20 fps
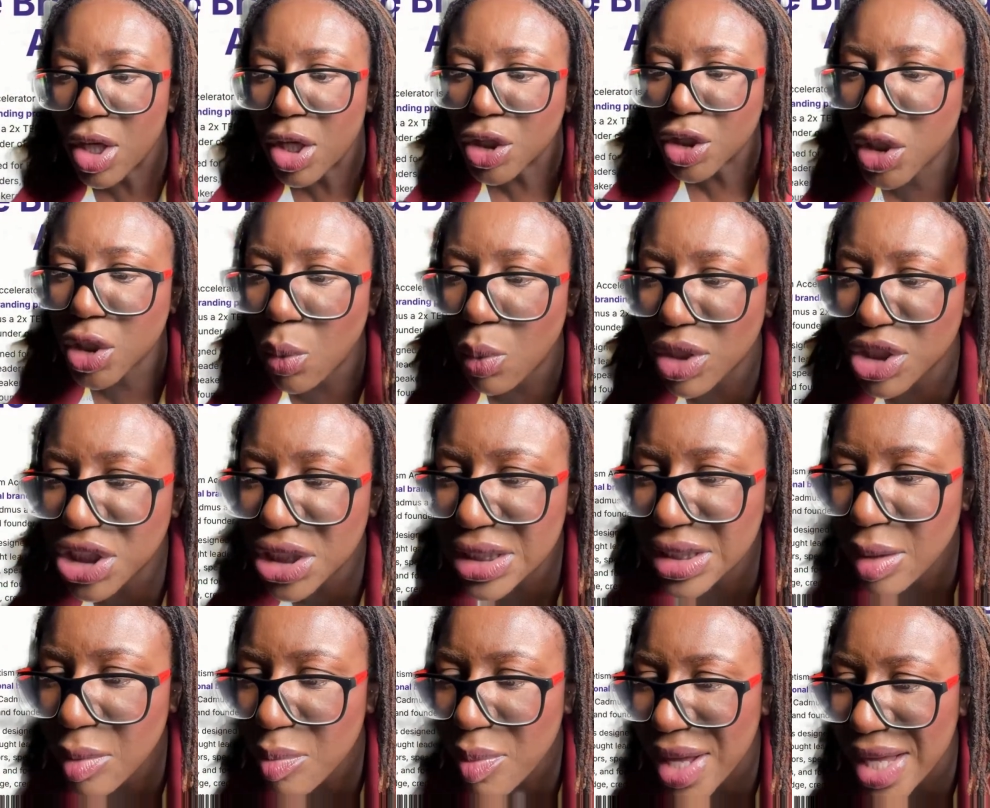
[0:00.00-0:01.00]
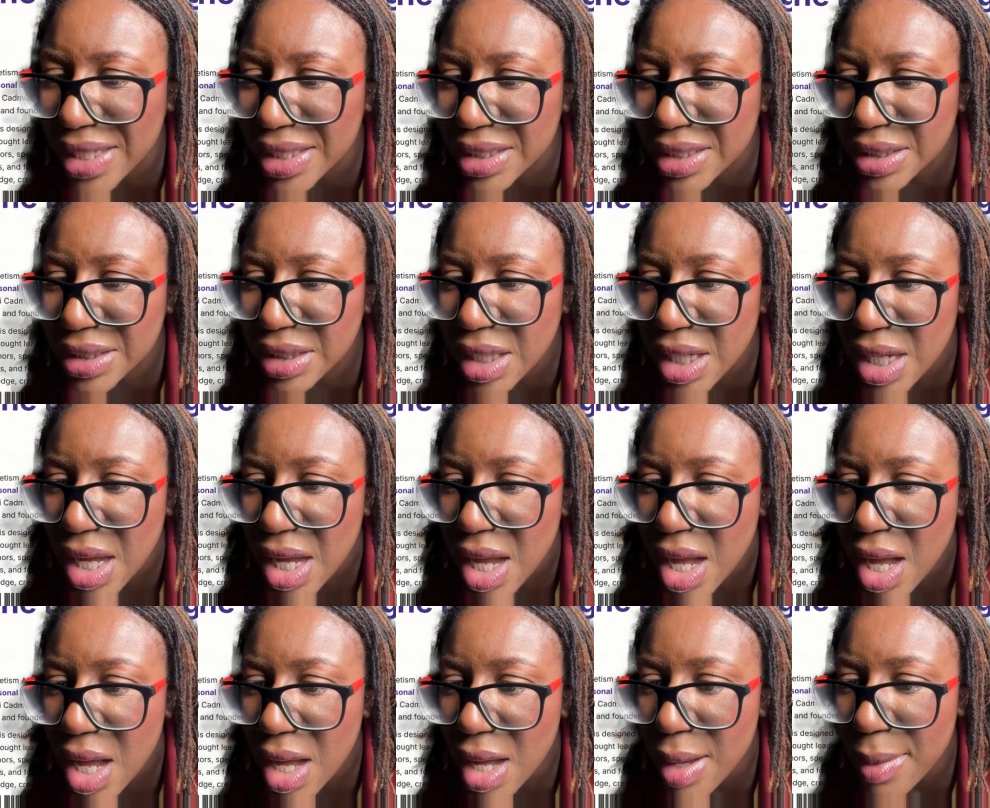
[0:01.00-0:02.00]
So which is the best
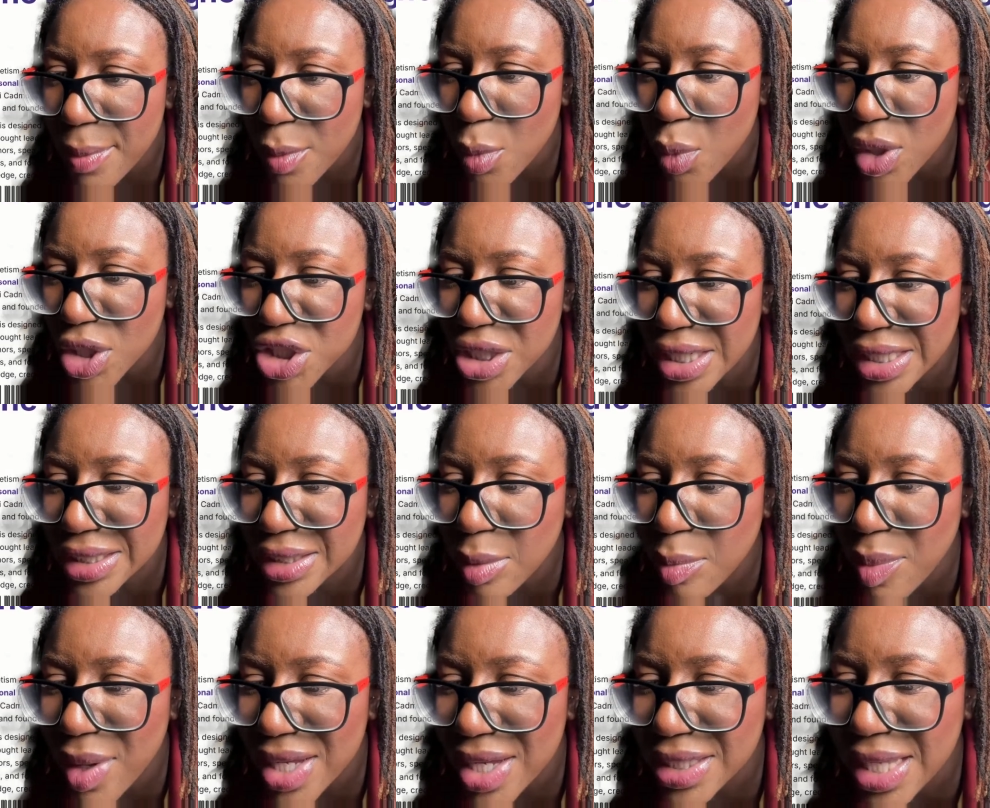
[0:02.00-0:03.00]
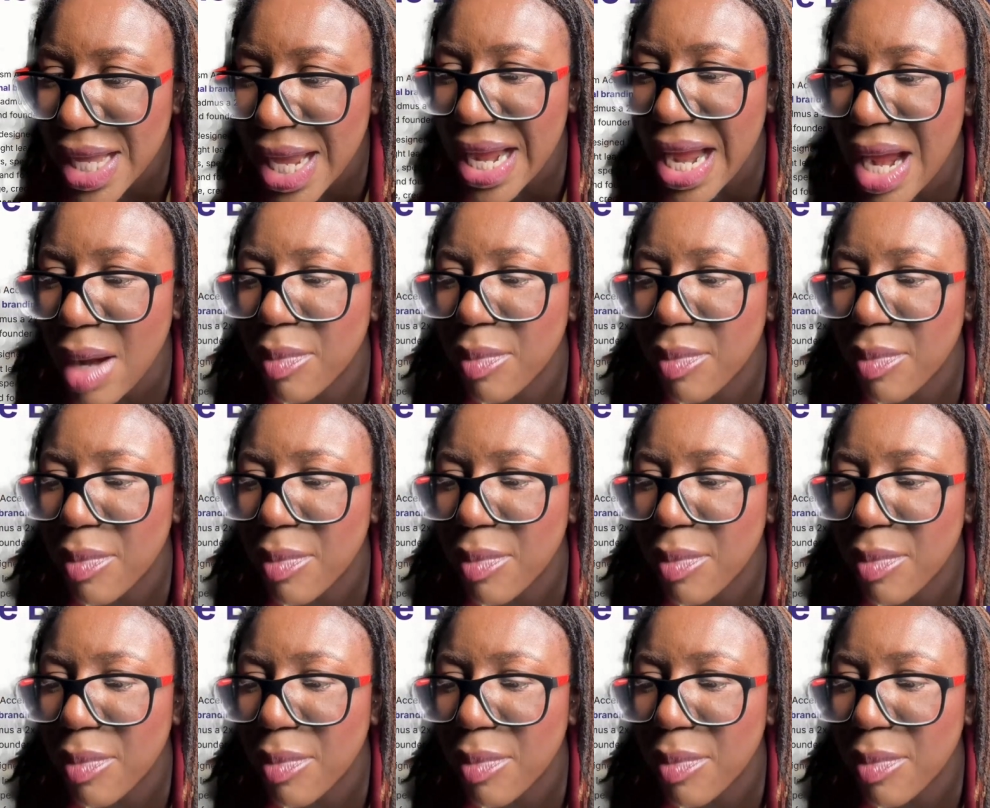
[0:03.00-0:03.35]
AI